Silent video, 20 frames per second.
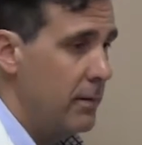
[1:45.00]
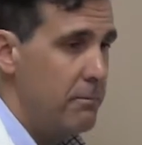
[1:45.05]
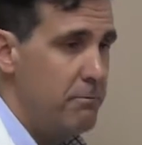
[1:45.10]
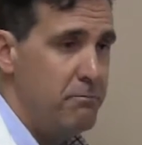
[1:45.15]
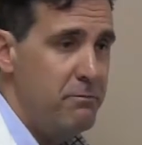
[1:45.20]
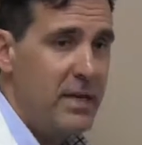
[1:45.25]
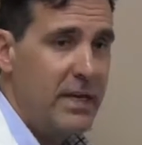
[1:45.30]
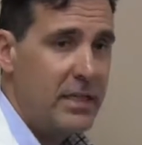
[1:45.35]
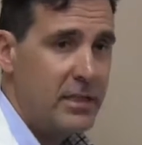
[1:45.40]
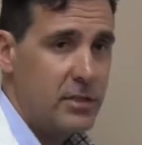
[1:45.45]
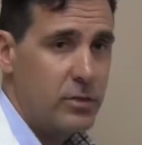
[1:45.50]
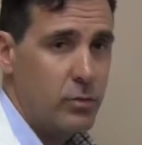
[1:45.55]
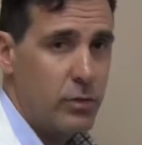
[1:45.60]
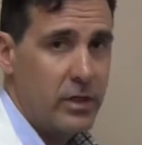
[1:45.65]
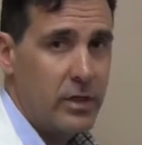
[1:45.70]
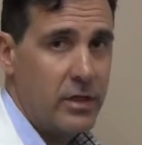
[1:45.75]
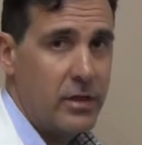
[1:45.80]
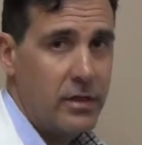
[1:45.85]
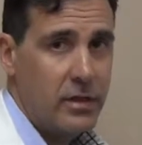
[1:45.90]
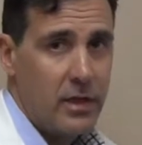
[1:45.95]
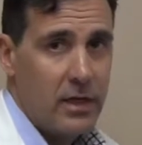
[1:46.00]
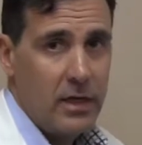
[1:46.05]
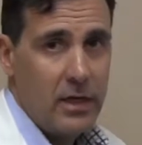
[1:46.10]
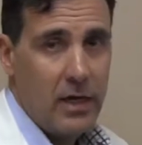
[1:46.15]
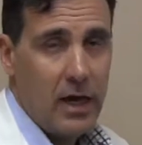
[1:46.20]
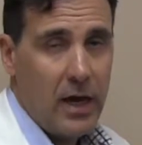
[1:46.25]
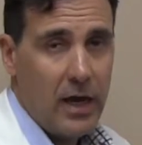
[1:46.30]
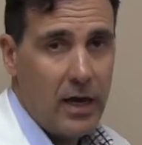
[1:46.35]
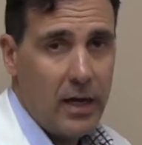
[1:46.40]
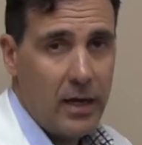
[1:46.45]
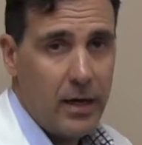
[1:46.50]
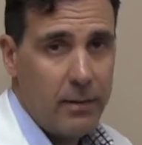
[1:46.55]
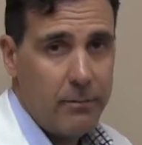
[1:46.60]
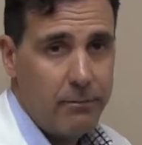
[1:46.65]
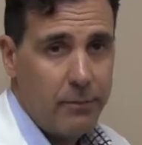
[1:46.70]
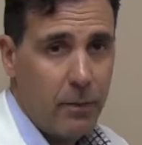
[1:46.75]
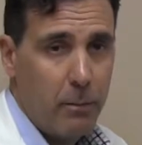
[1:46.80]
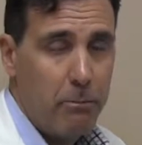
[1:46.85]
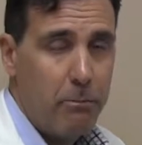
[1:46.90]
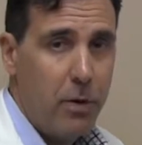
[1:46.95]
mixed with
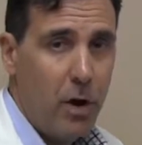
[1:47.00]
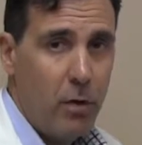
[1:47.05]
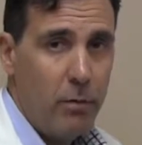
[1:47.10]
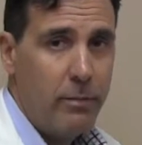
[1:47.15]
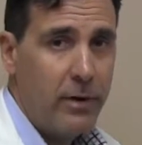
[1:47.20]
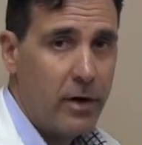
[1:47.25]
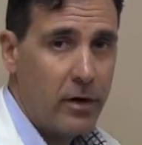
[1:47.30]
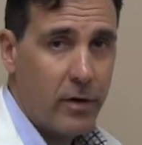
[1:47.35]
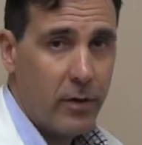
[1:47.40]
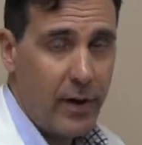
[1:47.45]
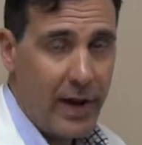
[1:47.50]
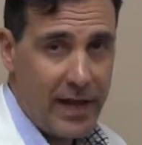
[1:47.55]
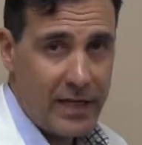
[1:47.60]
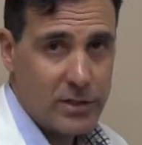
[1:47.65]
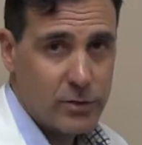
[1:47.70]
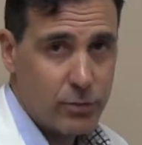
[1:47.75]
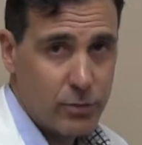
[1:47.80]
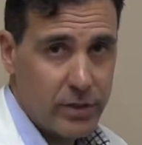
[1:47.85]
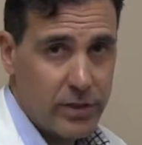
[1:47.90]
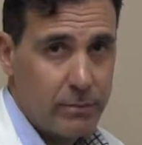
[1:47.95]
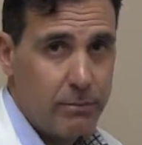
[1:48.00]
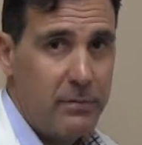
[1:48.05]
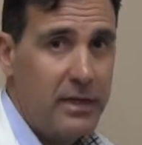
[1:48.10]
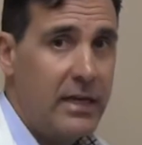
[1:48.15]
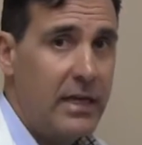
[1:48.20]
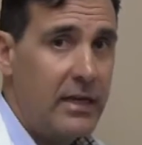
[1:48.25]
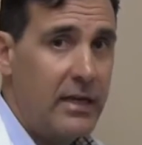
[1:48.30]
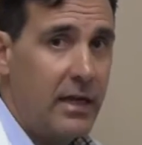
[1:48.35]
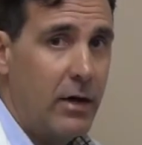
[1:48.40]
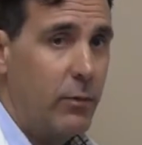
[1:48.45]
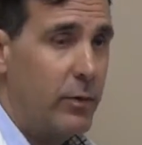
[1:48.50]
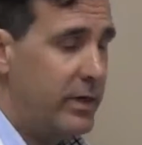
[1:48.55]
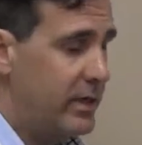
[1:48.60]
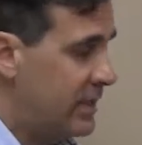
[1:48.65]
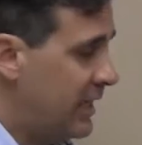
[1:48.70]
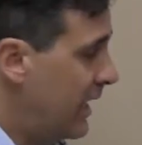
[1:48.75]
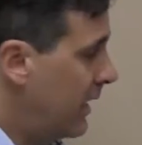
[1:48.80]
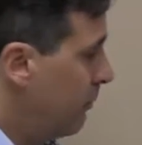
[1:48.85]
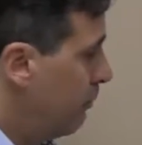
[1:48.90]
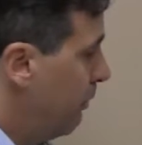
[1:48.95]
bone marrow aspirate, meaning that we
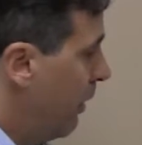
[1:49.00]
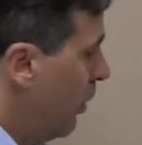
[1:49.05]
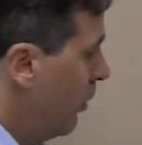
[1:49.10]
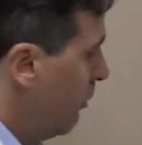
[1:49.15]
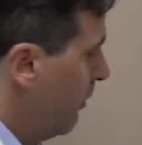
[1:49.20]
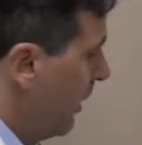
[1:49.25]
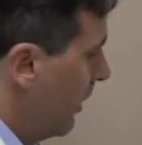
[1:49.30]
take bone